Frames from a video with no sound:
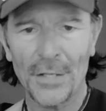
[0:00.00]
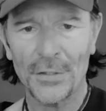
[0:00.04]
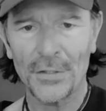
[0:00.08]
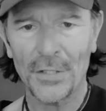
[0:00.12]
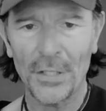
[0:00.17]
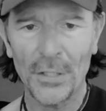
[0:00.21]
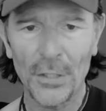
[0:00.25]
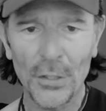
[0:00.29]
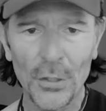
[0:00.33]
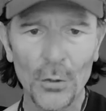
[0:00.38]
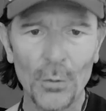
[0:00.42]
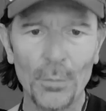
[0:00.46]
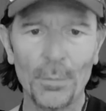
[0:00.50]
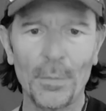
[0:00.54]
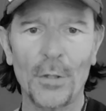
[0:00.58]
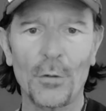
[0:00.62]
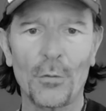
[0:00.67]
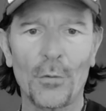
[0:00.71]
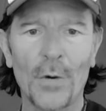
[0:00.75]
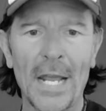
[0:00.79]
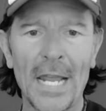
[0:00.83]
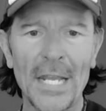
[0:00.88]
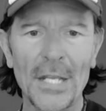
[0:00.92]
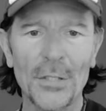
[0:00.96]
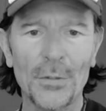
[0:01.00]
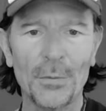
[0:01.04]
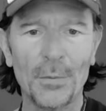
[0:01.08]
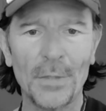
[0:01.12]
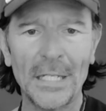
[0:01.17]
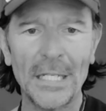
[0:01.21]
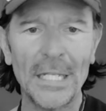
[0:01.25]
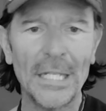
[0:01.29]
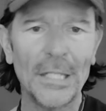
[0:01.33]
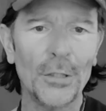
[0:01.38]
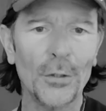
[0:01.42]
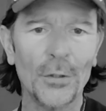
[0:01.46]
We as a human
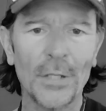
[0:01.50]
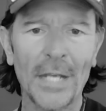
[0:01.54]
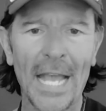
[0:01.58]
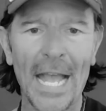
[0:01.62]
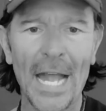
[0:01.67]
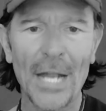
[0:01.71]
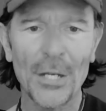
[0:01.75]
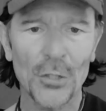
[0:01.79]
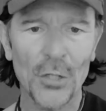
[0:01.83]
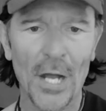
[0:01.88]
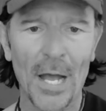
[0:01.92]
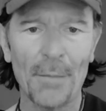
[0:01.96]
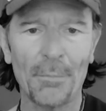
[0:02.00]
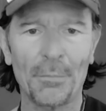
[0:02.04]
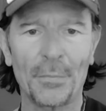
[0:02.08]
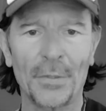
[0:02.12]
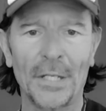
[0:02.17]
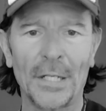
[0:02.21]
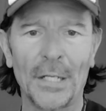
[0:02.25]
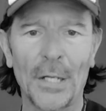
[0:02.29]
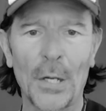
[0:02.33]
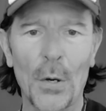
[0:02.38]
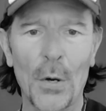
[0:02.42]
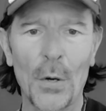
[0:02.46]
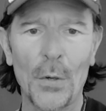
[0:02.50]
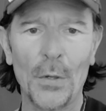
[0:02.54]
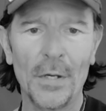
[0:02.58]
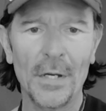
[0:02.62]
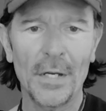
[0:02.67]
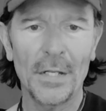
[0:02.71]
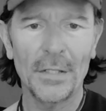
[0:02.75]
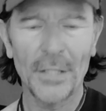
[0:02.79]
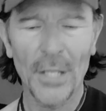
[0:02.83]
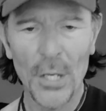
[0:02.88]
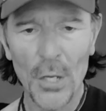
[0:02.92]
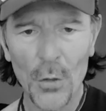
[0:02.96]
race, we need to catch up. You
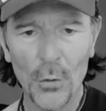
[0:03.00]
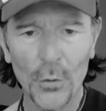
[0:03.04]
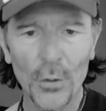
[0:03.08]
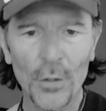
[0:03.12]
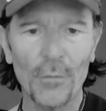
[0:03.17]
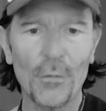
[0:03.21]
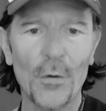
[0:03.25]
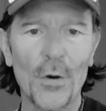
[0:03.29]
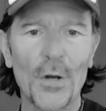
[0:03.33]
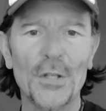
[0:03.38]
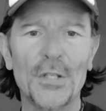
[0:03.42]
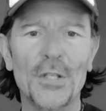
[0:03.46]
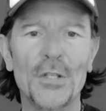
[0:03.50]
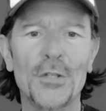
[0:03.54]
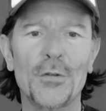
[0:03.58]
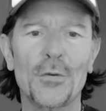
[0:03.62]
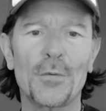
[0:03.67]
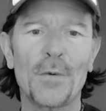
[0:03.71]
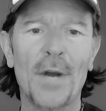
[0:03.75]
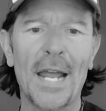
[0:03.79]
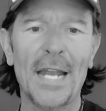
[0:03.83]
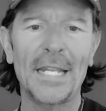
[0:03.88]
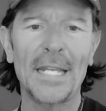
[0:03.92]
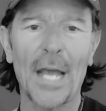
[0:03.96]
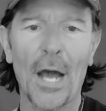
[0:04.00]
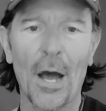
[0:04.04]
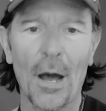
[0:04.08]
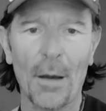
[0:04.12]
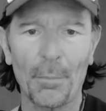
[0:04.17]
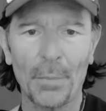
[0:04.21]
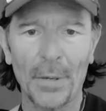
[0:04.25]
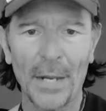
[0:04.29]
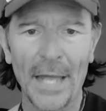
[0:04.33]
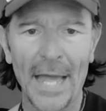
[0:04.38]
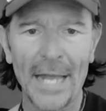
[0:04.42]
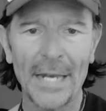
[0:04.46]
know, the universe is ready.
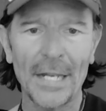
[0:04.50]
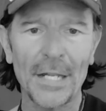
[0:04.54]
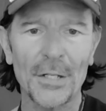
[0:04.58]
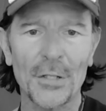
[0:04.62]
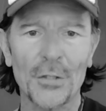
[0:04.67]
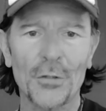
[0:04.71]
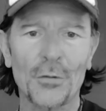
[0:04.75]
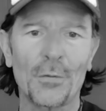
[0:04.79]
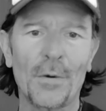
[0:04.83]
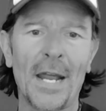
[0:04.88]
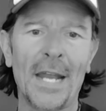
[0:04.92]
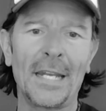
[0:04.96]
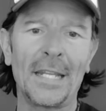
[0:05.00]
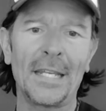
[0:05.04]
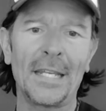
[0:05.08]
Our planet is